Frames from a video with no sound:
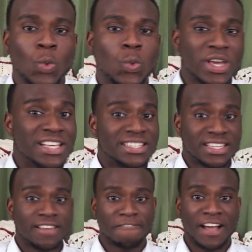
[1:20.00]
we
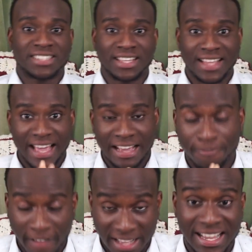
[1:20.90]
see fats
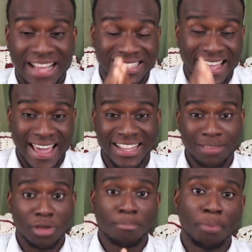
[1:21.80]
as the
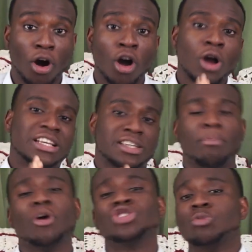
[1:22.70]
enemy. But it's
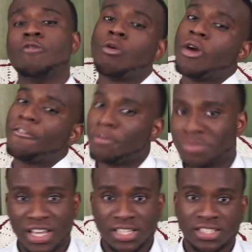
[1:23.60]
important to move away from
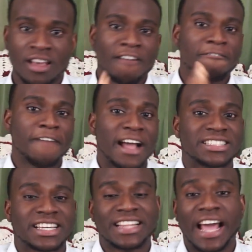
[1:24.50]
this.
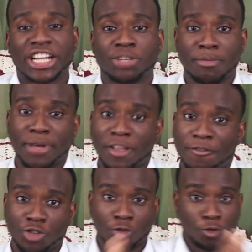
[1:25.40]
Fats can actually be
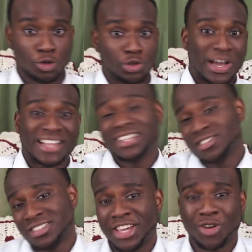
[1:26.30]
beneficial for you. At the end of
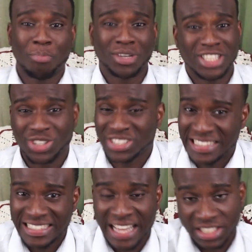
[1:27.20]
the day, your body does
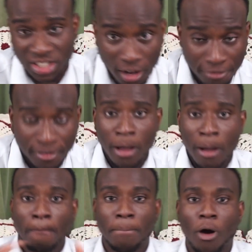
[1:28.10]
need that stuff.
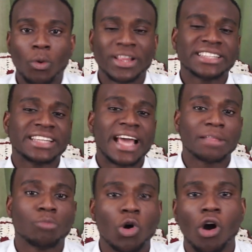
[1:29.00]
But when I say
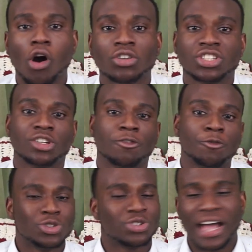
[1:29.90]
add more oils in your
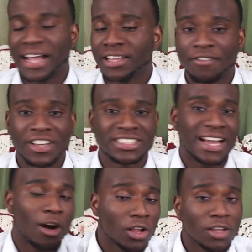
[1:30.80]
food, so adding things
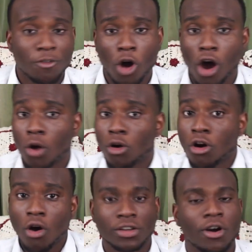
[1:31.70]
like olive oil,
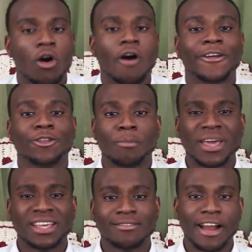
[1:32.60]
coconut oil, you know,
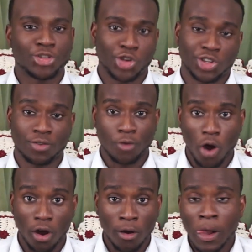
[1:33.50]
making the right choices of
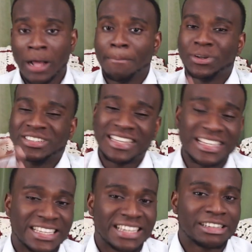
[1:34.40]
oil, but
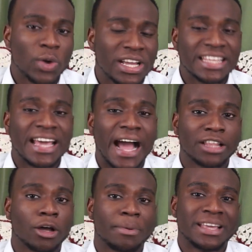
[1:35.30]
these can quickly
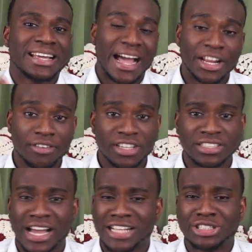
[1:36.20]
add up in calories,
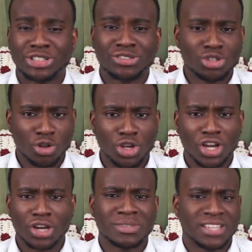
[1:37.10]
and you know, you're
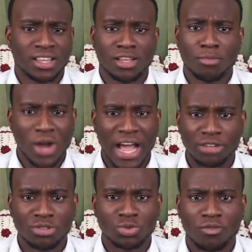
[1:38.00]
going to be taking in more
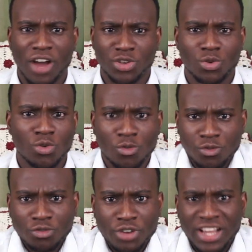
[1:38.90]
calories without you
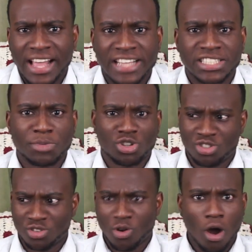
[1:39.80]
even realizing, because
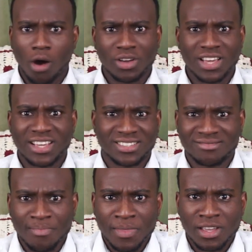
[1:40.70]
you know, oil
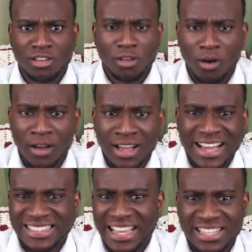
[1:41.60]
isn't, you know,
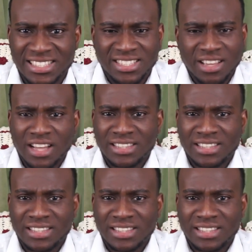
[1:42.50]
a dense